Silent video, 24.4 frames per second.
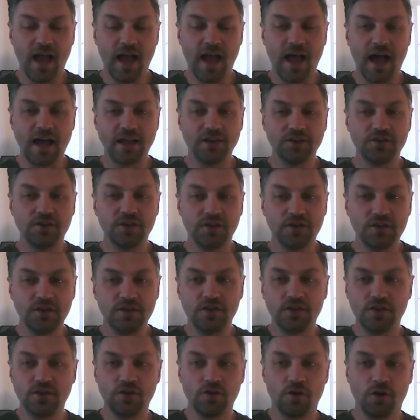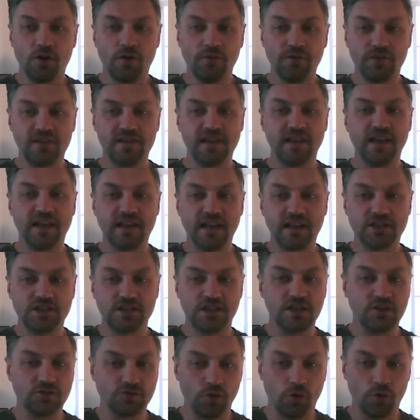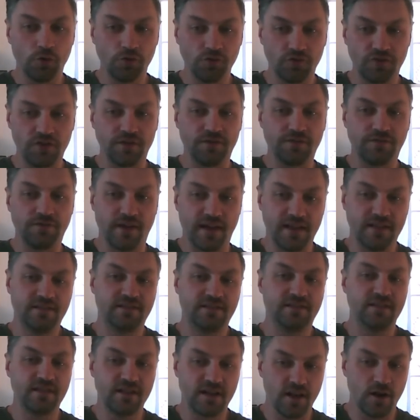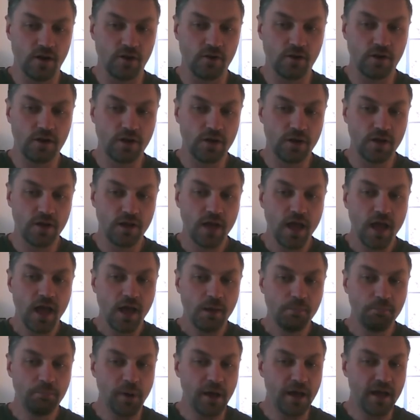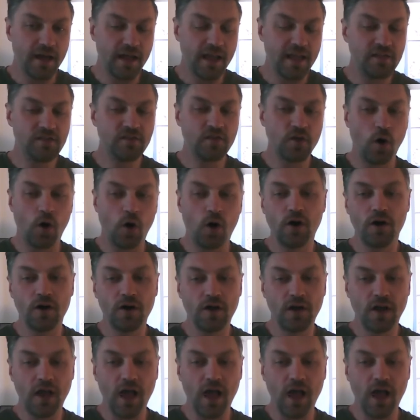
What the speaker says: and you're obviously initially drawn to the face and the cloak, but he's got